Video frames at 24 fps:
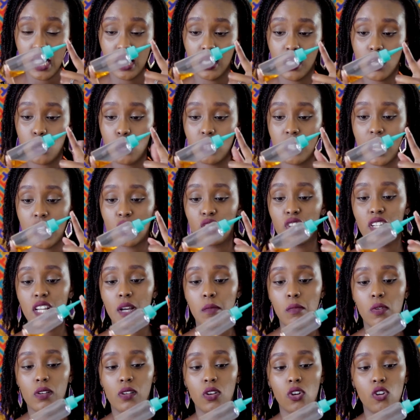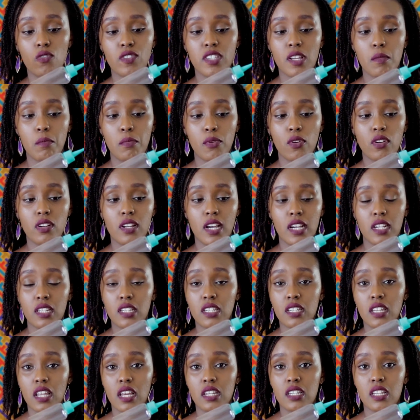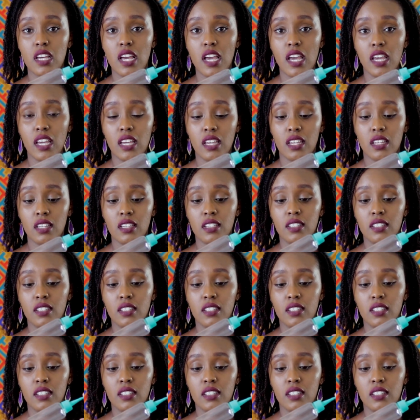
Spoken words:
This was actually a bottle of some product that I